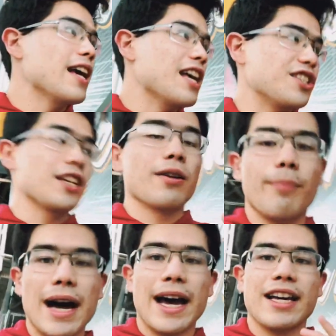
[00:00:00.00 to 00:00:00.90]
instead of
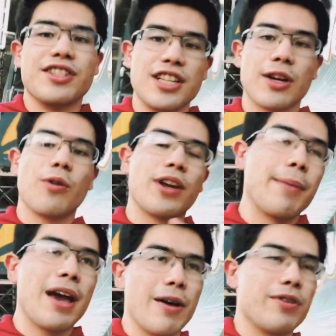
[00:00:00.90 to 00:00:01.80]
buy a single
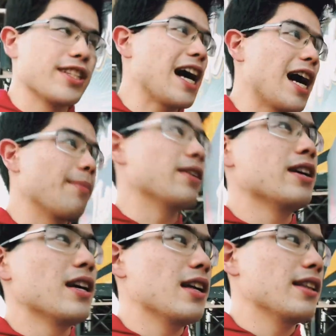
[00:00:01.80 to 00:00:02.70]
game every time.
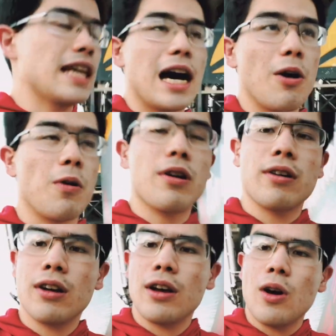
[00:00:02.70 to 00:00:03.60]
Now,
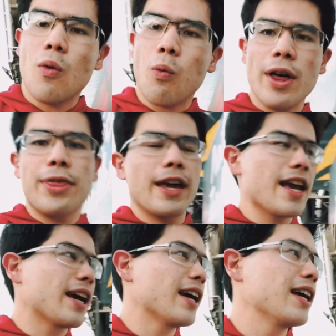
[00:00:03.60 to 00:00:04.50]
one
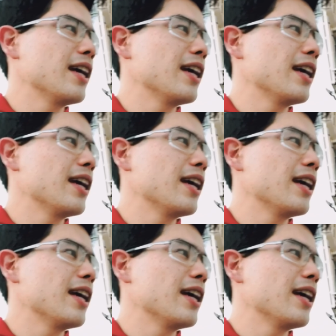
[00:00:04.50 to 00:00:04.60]
thing